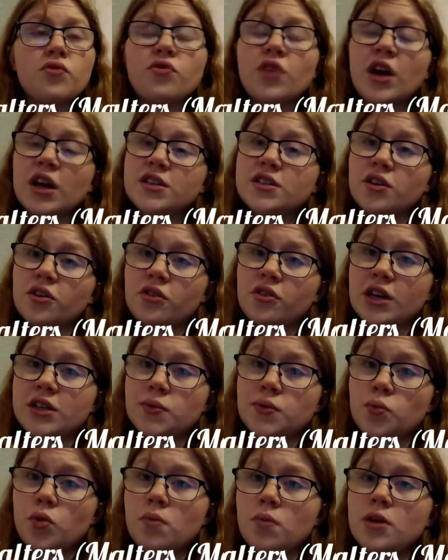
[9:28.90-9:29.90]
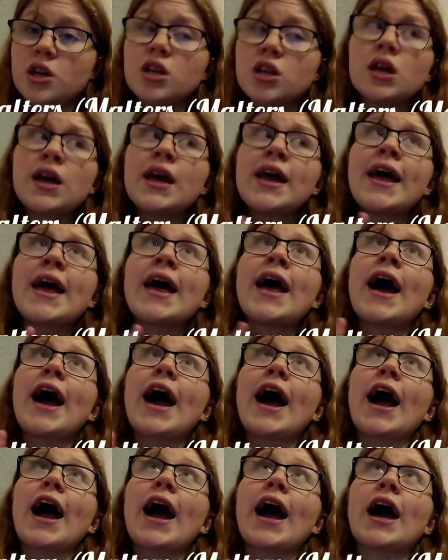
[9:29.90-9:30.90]
Frankenstein Created Woman
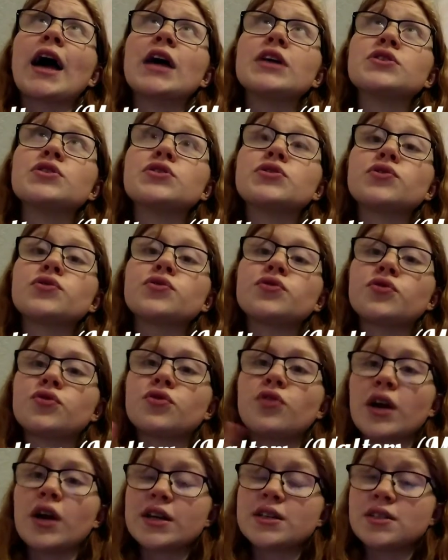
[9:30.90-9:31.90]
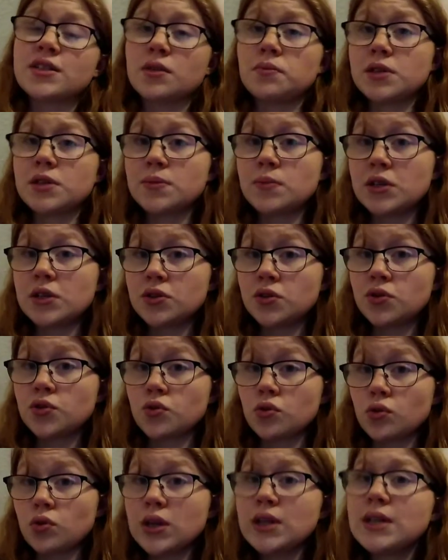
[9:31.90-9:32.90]
and Frankenstein Must Be
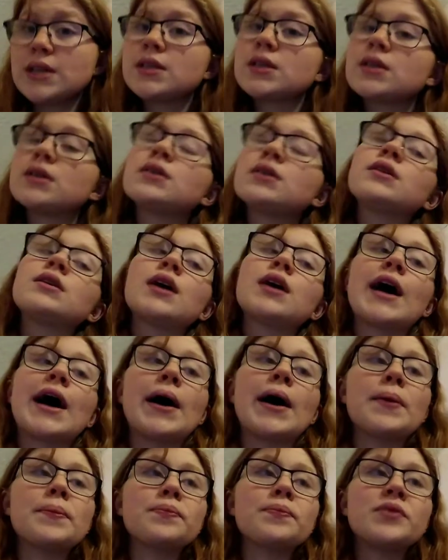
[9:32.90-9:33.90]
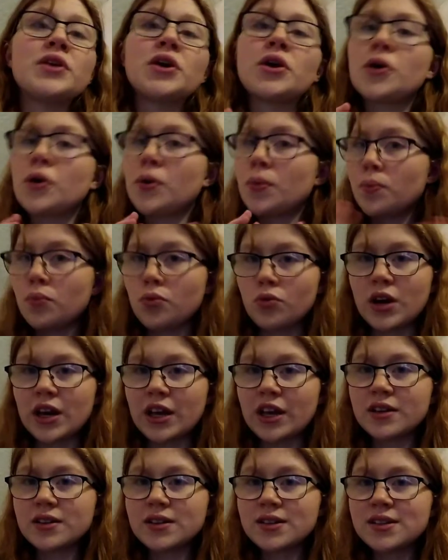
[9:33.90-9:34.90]
Destroyed.
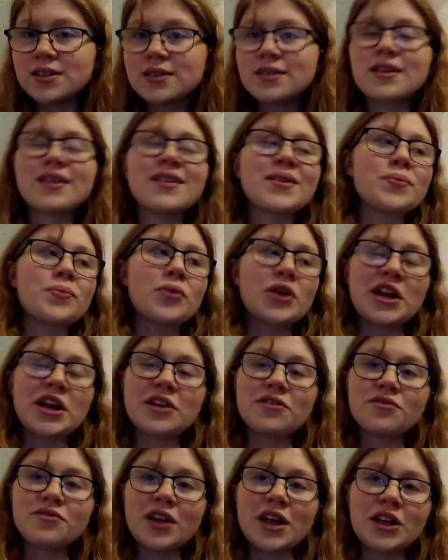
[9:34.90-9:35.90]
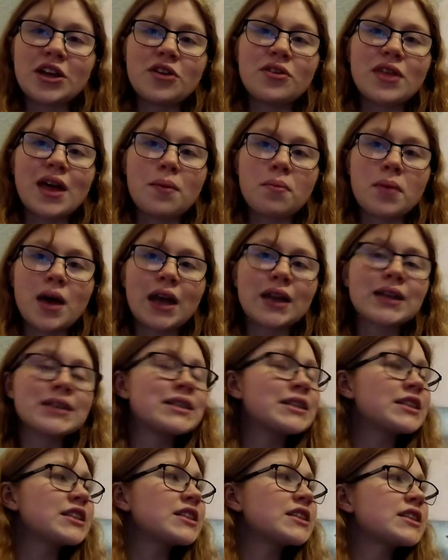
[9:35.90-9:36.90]
Brilliant, brilliant value, that man.
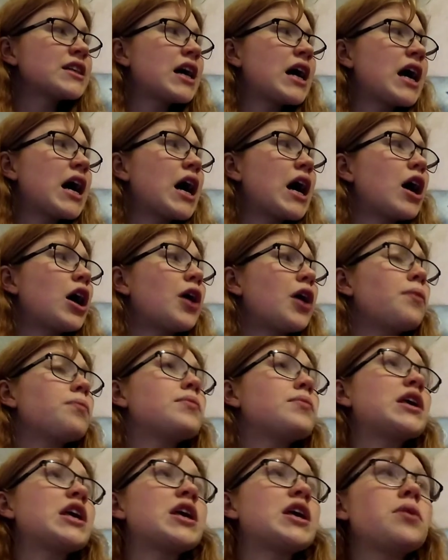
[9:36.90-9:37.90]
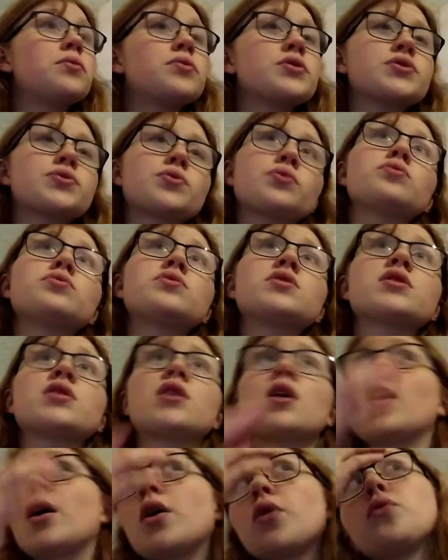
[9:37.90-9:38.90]
He
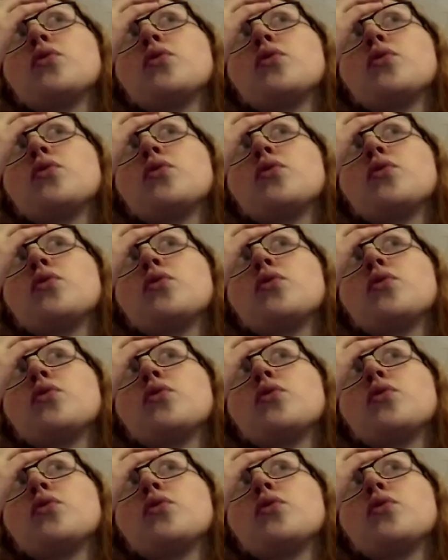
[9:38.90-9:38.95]
also